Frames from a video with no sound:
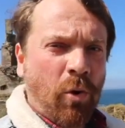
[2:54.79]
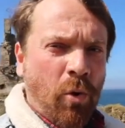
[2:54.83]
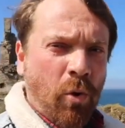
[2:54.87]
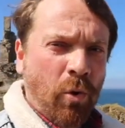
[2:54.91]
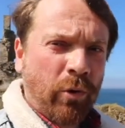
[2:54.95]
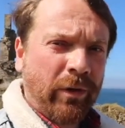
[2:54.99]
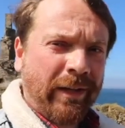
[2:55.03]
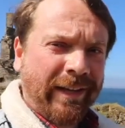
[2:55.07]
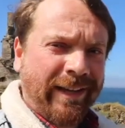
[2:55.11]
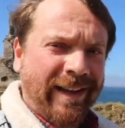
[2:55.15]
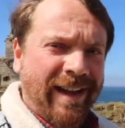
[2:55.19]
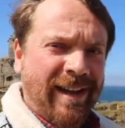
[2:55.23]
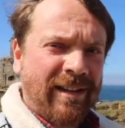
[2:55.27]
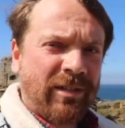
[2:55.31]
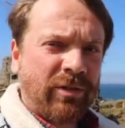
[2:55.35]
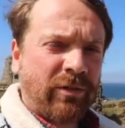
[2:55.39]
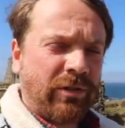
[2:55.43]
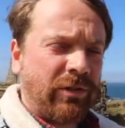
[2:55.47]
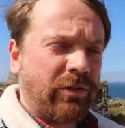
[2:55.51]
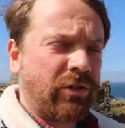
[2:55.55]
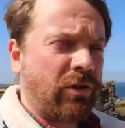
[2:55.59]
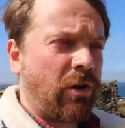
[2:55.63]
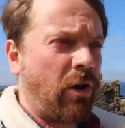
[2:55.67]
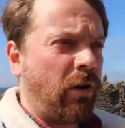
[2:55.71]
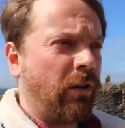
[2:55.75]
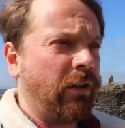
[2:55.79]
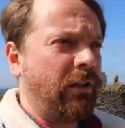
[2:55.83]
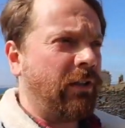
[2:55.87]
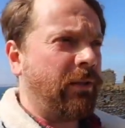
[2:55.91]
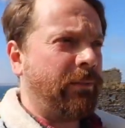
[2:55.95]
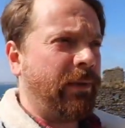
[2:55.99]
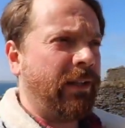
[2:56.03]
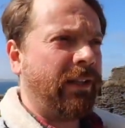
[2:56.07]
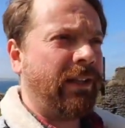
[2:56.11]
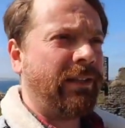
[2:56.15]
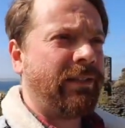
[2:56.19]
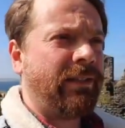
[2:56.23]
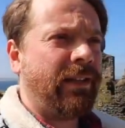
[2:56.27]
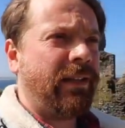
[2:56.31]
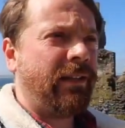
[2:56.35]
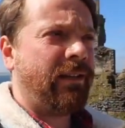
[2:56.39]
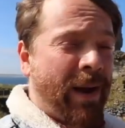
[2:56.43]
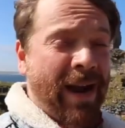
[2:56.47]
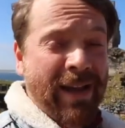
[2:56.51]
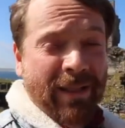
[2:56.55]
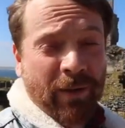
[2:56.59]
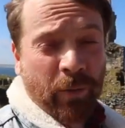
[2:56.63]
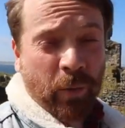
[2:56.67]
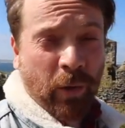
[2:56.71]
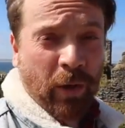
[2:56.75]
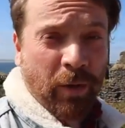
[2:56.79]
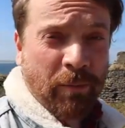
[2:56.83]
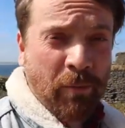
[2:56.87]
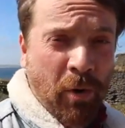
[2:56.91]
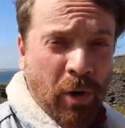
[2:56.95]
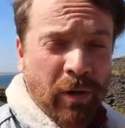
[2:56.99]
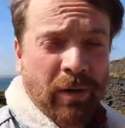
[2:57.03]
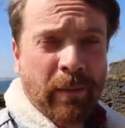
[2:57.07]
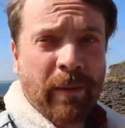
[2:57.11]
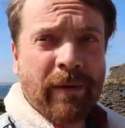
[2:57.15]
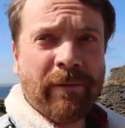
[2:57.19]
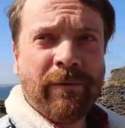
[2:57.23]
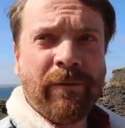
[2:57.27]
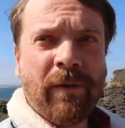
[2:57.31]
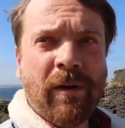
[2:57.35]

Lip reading: only castle in Scotland to be listed by the World Monument